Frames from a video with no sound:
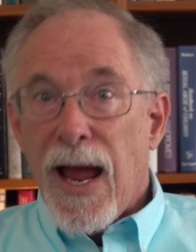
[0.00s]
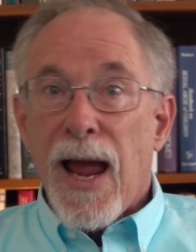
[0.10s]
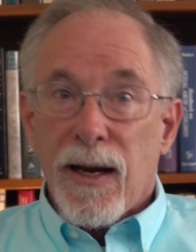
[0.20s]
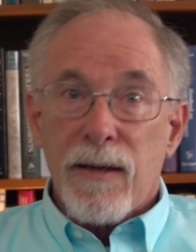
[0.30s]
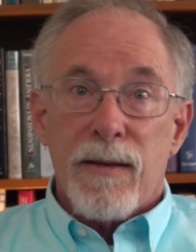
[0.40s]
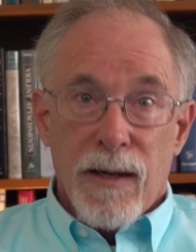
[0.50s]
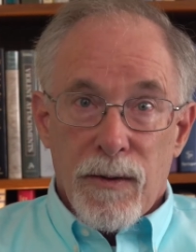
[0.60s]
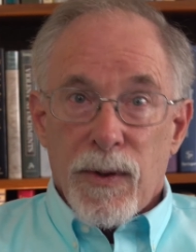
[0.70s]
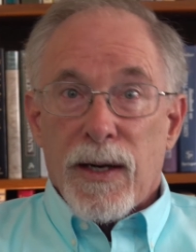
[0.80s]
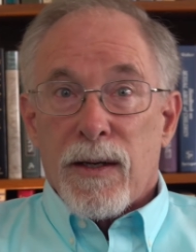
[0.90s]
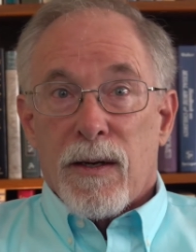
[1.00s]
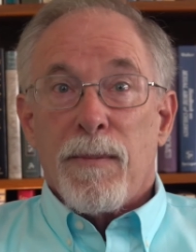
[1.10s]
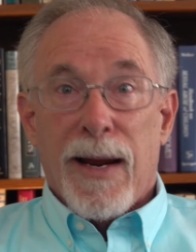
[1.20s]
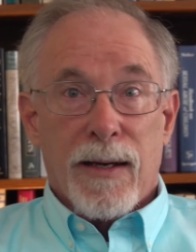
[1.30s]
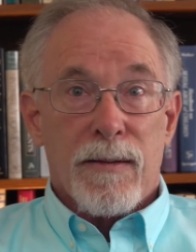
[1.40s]
and continuing to
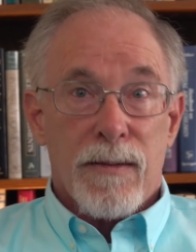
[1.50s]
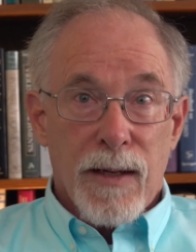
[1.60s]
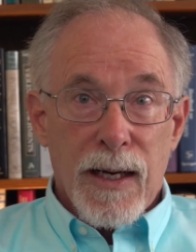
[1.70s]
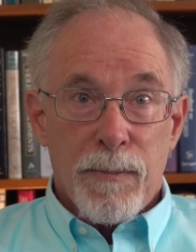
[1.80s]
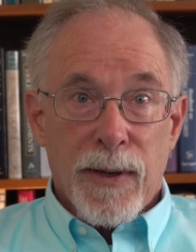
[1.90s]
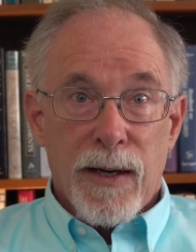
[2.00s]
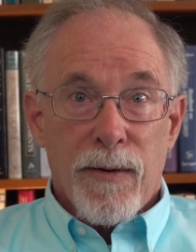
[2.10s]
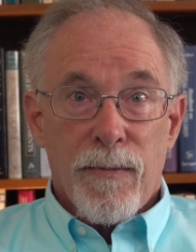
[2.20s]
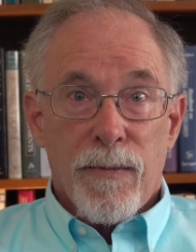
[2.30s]
make us sleepy.